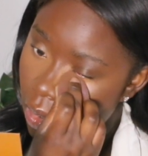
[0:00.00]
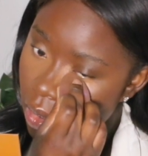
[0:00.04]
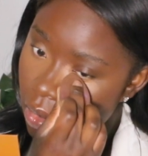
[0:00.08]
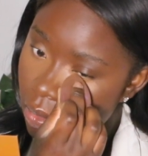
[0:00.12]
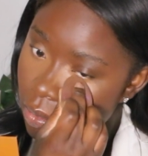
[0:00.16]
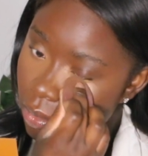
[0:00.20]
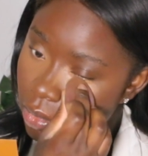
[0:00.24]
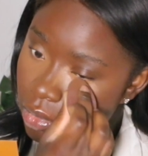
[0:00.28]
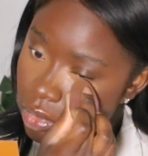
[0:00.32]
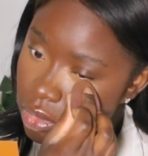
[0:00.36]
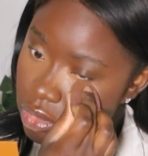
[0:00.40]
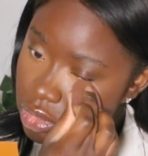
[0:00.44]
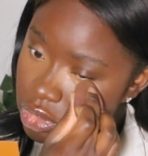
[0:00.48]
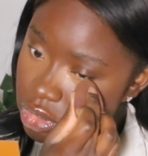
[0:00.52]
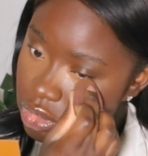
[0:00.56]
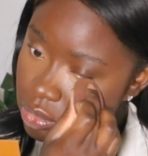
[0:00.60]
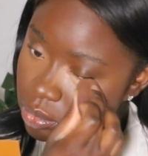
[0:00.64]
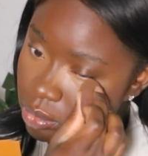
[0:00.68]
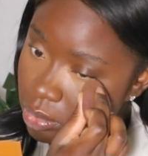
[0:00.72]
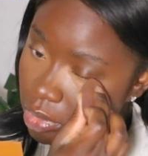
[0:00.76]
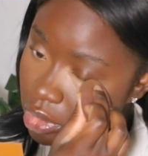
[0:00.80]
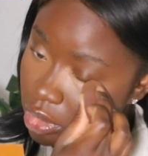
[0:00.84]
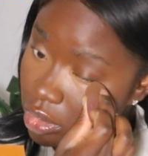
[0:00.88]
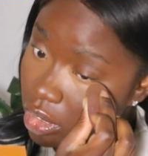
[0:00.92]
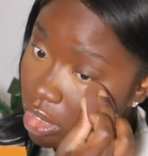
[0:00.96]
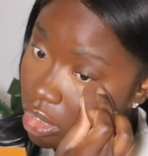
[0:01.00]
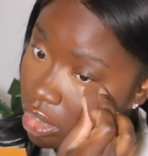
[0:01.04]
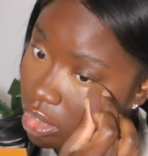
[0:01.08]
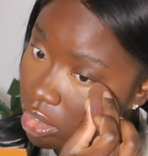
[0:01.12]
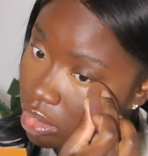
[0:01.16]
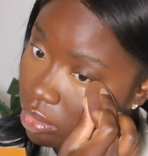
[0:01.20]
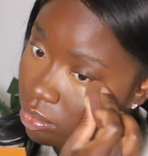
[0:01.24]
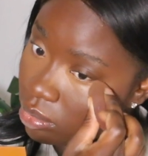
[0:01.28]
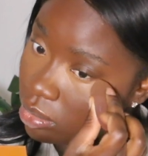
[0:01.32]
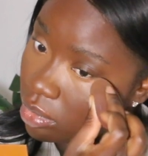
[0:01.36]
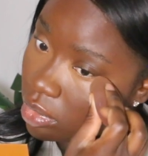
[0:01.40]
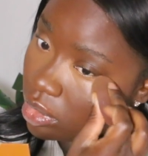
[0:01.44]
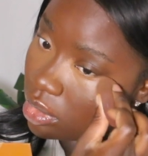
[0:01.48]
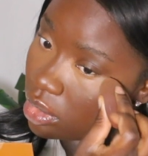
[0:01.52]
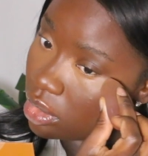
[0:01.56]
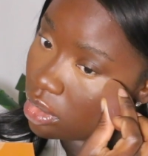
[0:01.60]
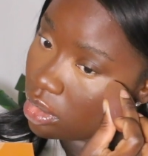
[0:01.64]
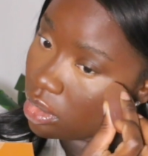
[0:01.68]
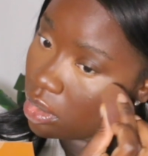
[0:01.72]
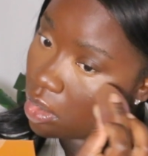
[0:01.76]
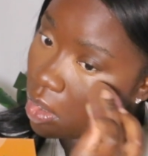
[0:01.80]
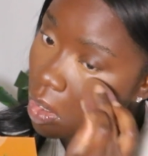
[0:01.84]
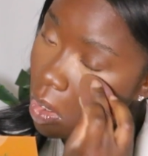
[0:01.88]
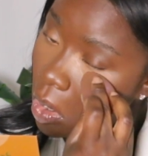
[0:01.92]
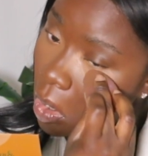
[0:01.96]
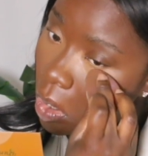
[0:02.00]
You want to spread that evenly.